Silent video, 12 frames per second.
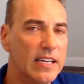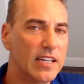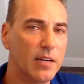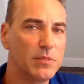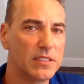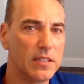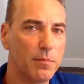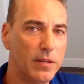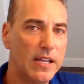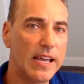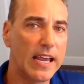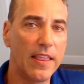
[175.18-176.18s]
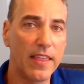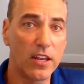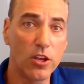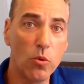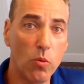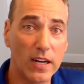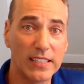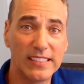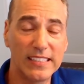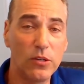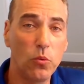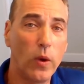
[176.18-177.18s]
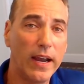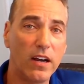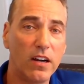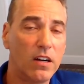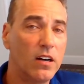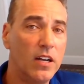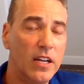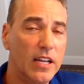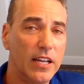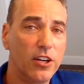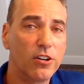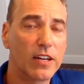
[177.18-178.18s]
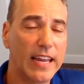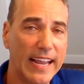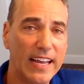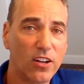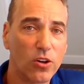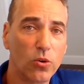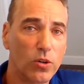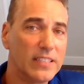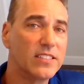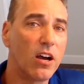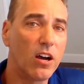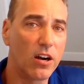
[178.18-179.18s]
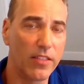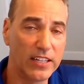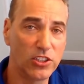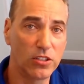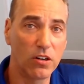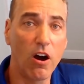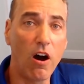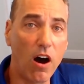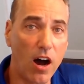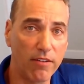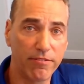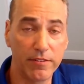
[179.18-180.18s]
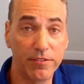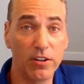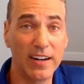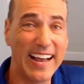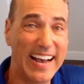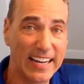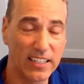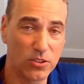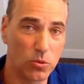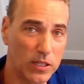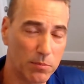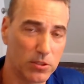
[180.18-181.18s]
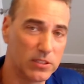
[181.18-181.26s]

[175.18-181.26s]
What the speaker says: comes into play. And then you want to see where your categories are that you're off if you're not at 20%.